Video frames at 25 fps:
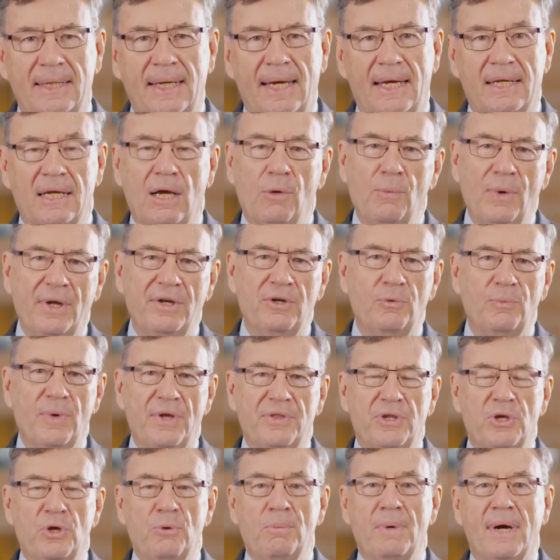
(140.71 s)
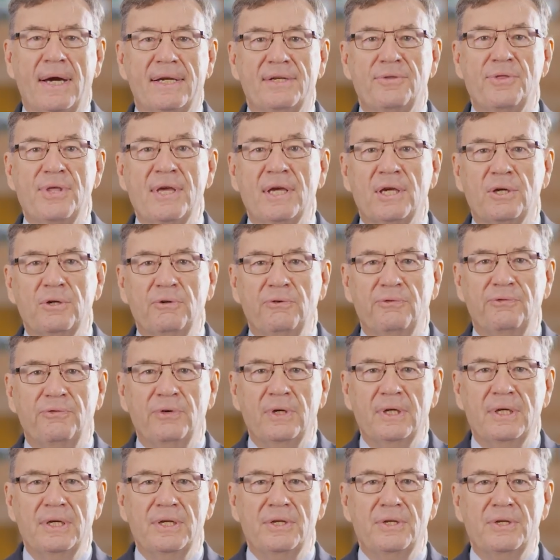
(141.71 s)
And I wonder whether you might think of
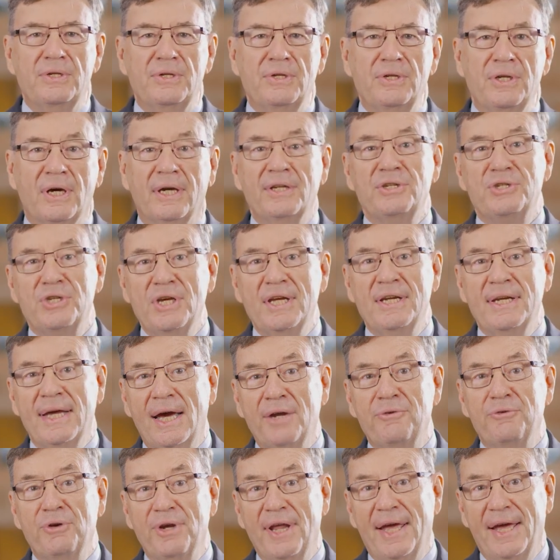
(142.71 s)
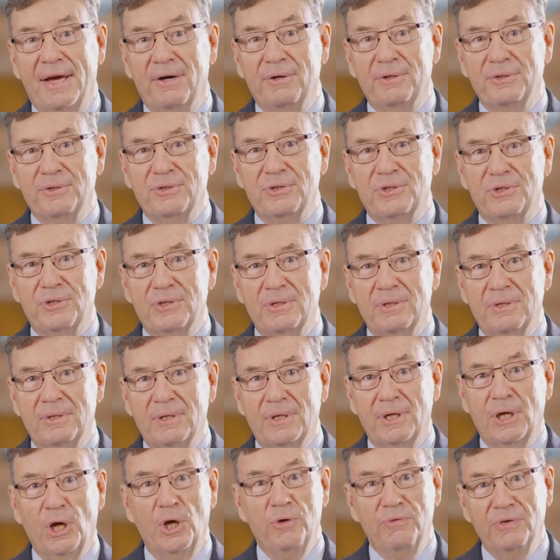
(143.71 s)
1900 hours,
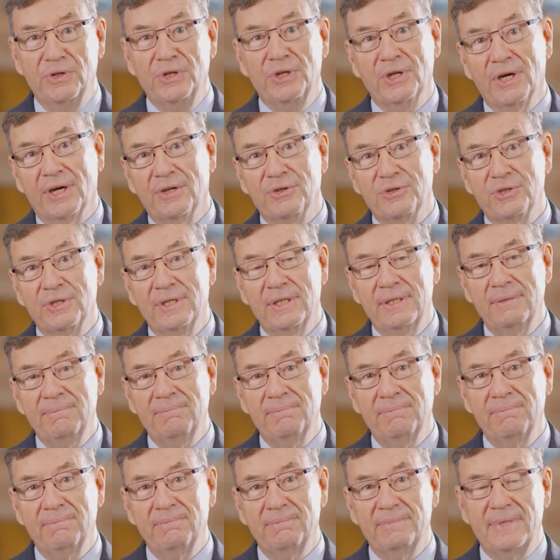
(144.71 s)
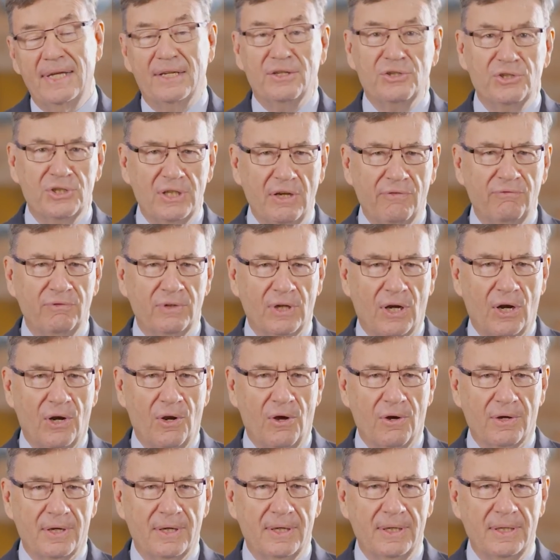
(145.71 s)
COVID-19, that's 7
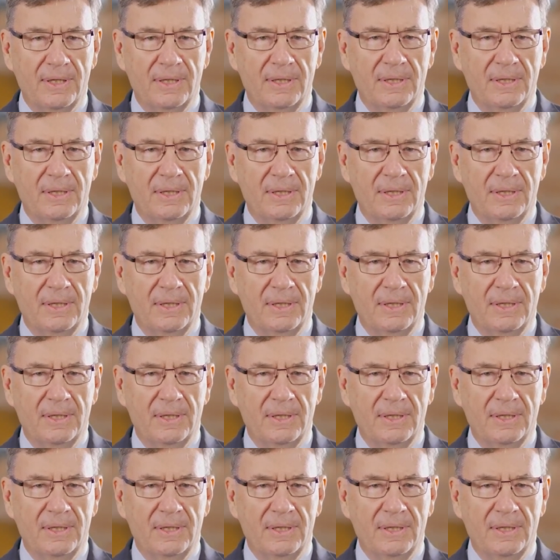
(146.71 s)
o'clock,